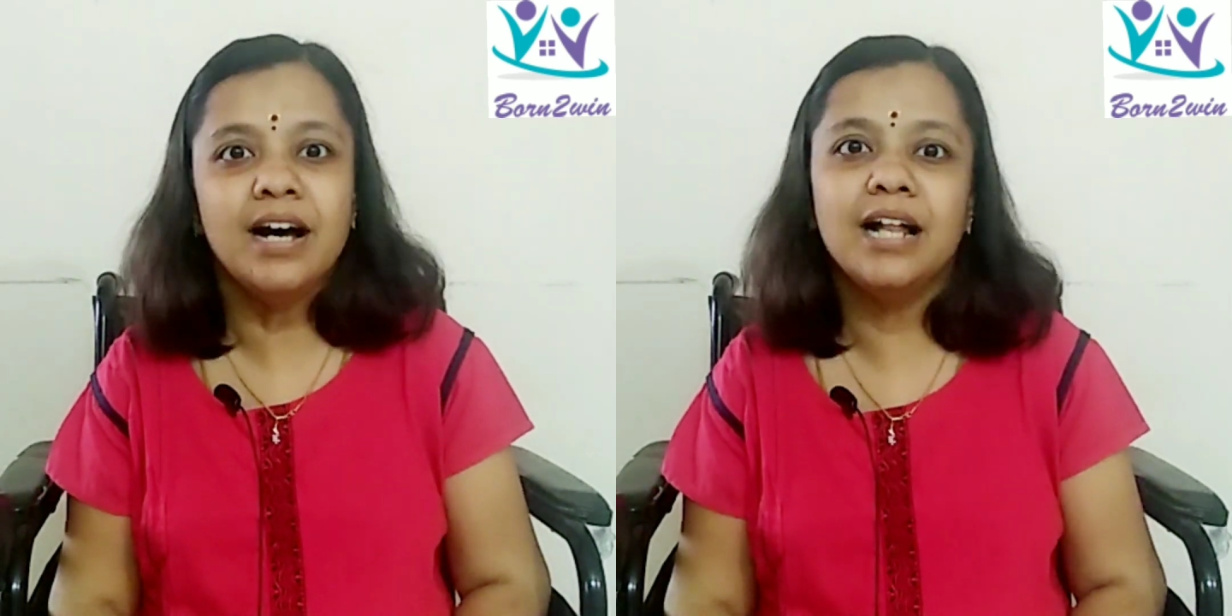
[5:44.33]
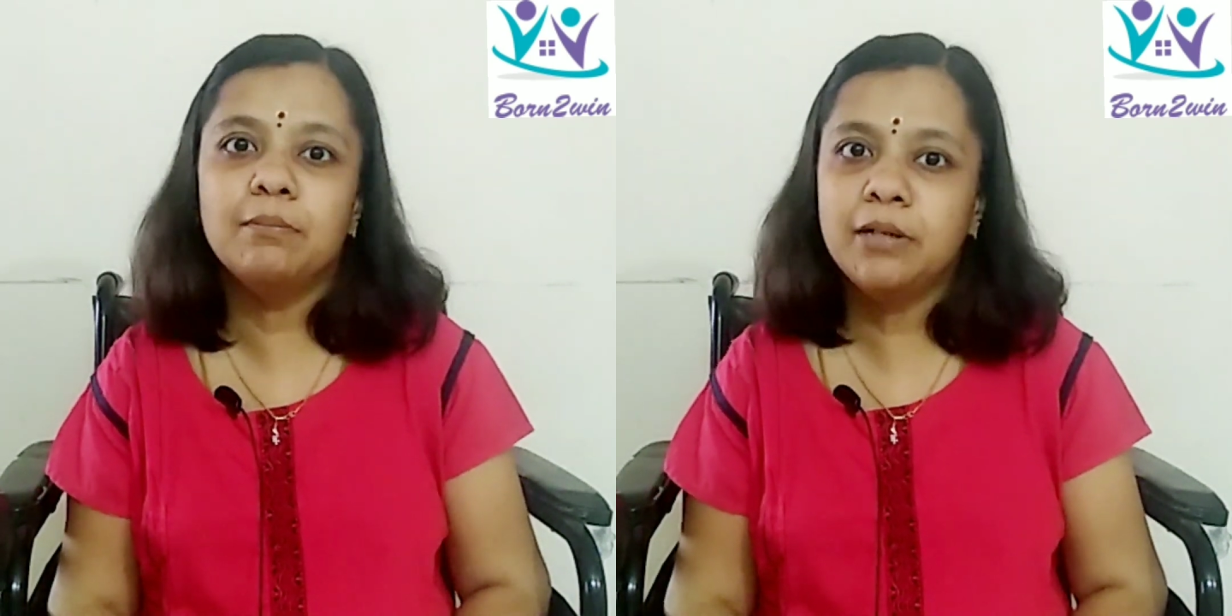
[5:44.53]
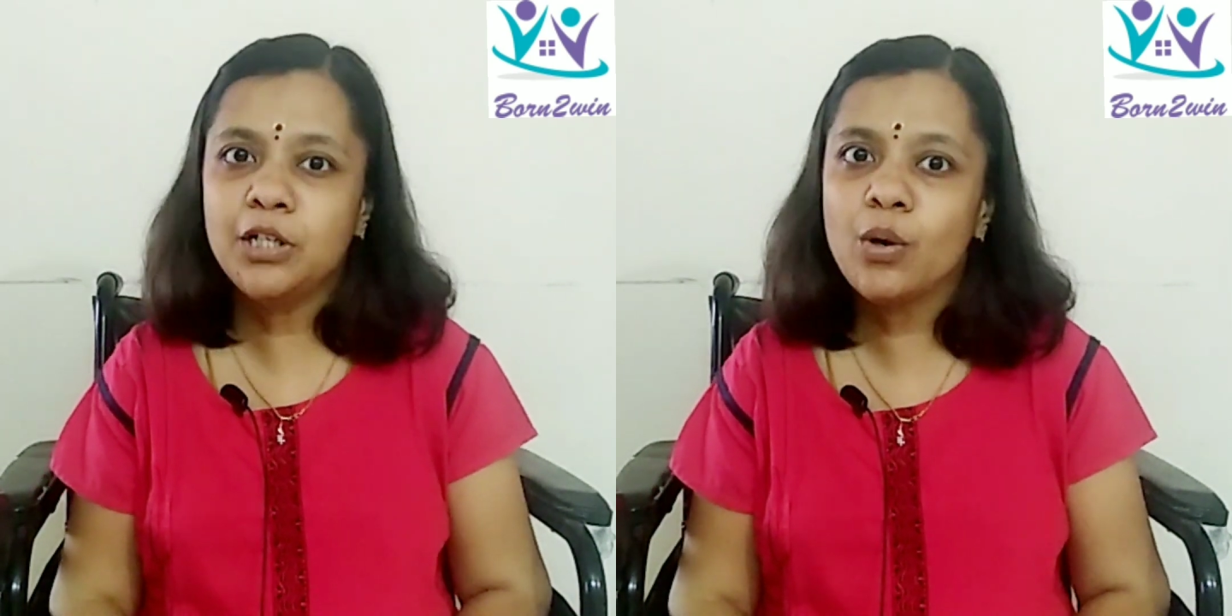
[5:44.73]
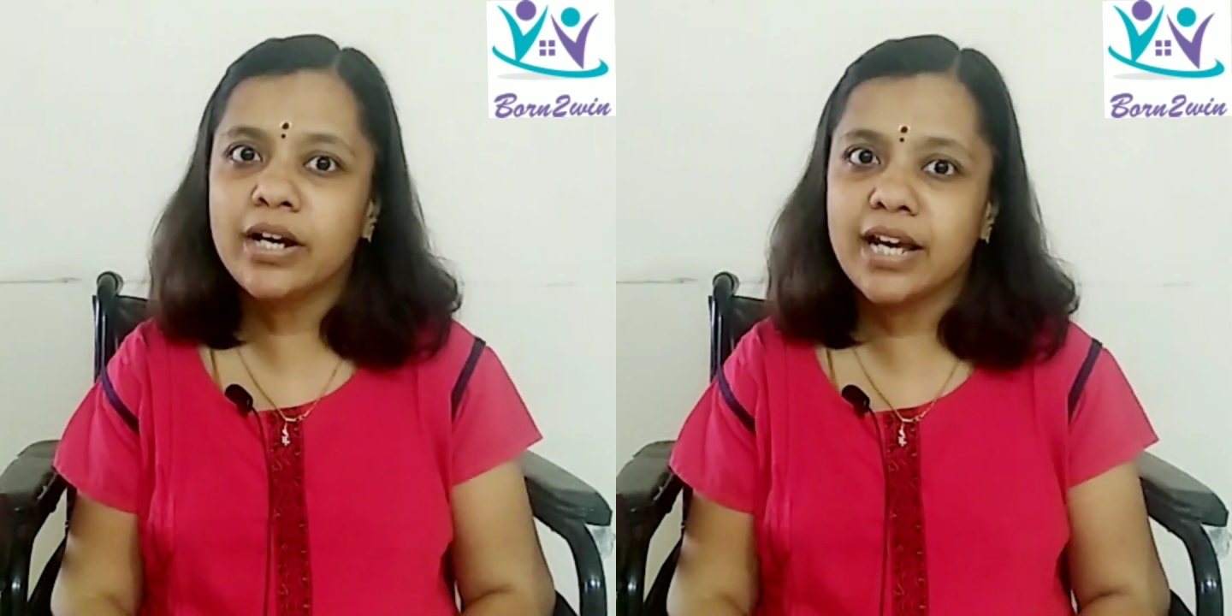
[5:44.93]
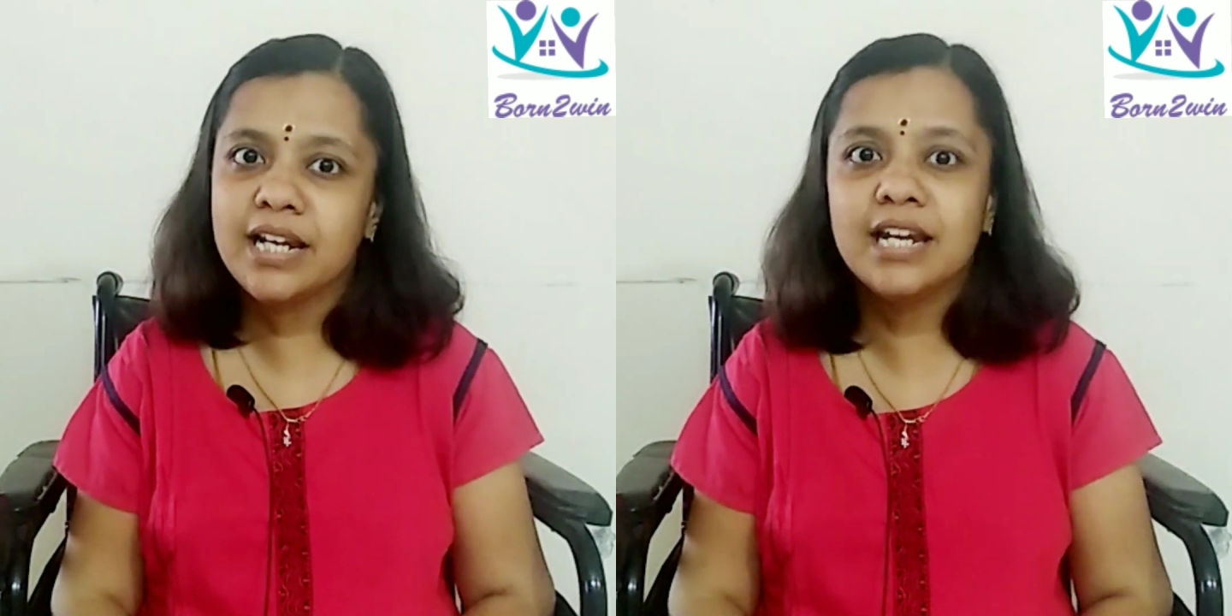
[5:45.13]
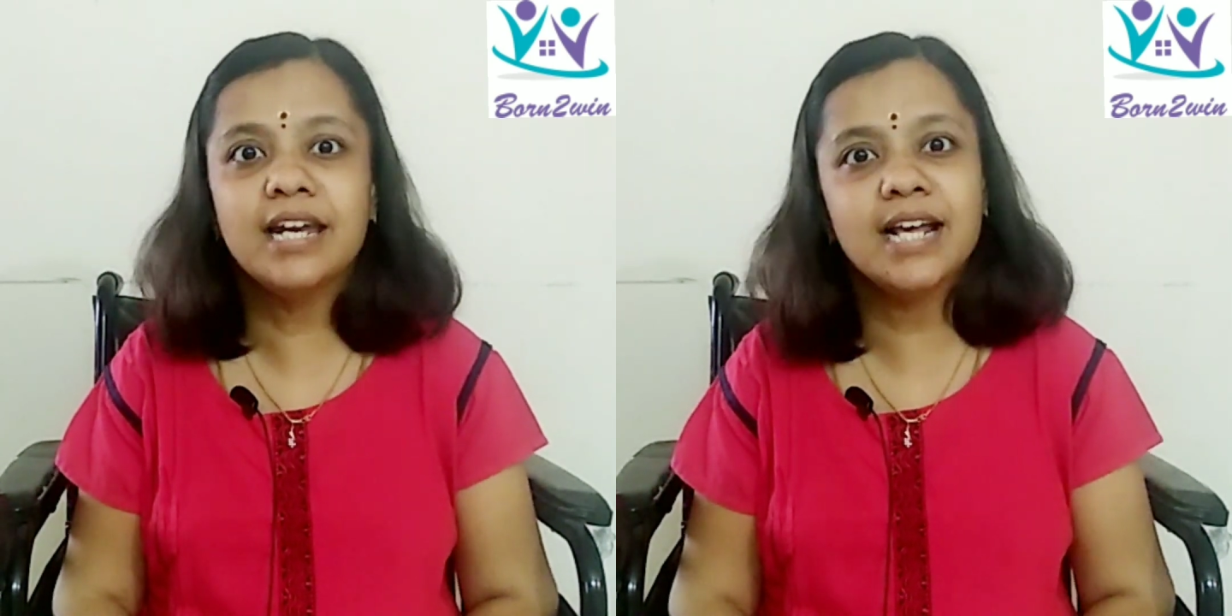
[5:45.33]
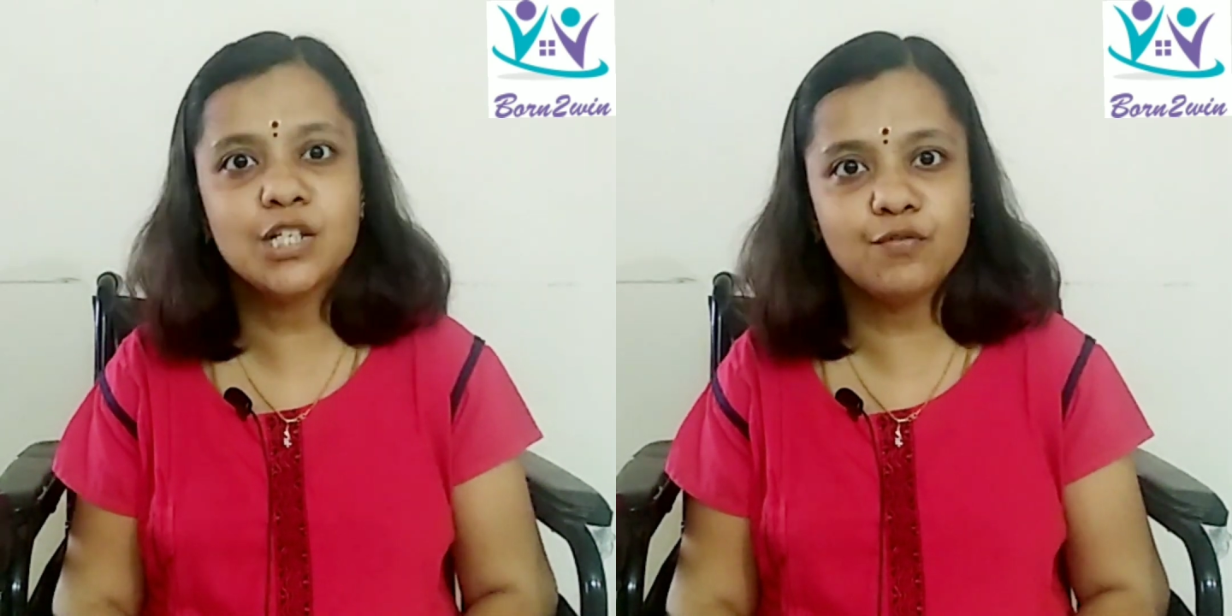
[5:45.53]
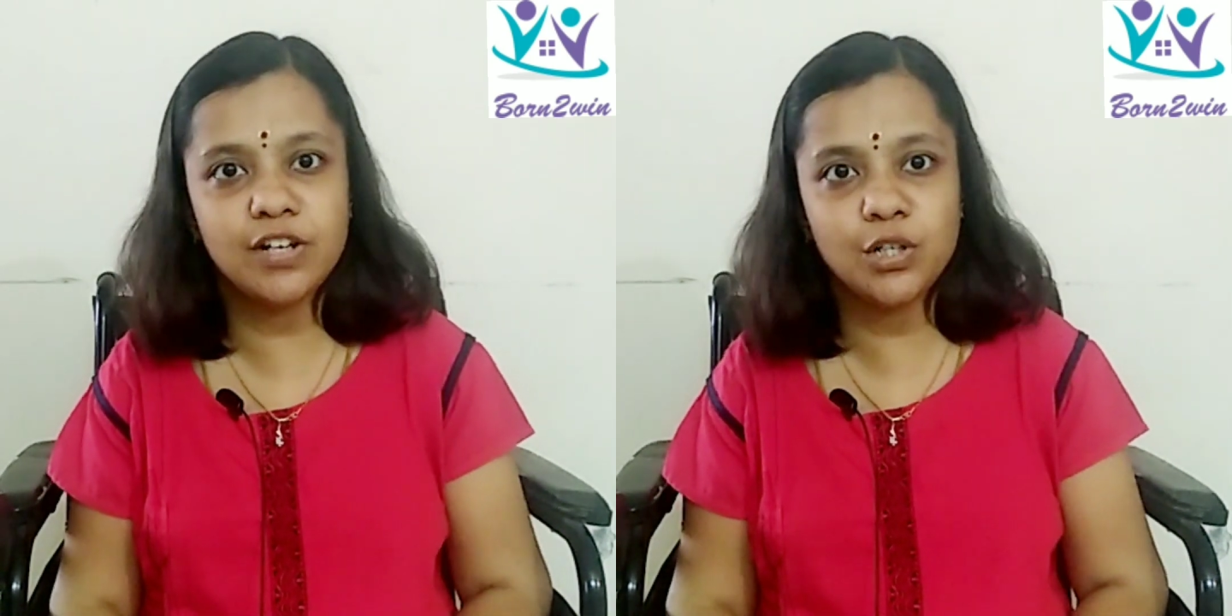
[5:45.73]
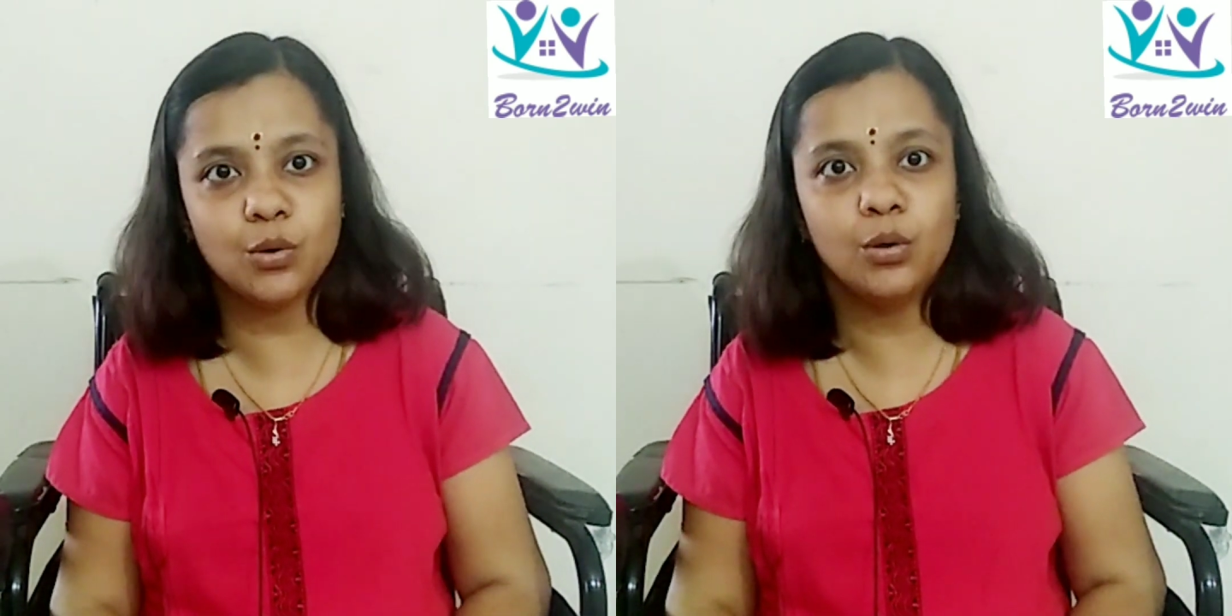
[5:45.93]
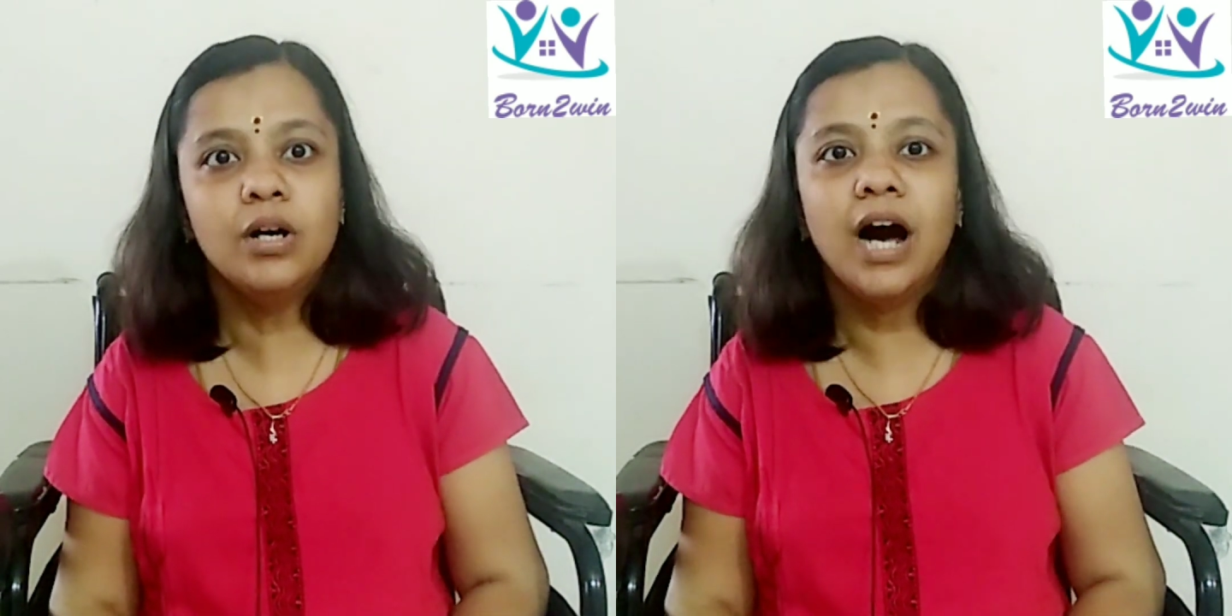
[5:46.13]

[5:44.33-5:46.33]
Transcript: I'll meet you again in the next video.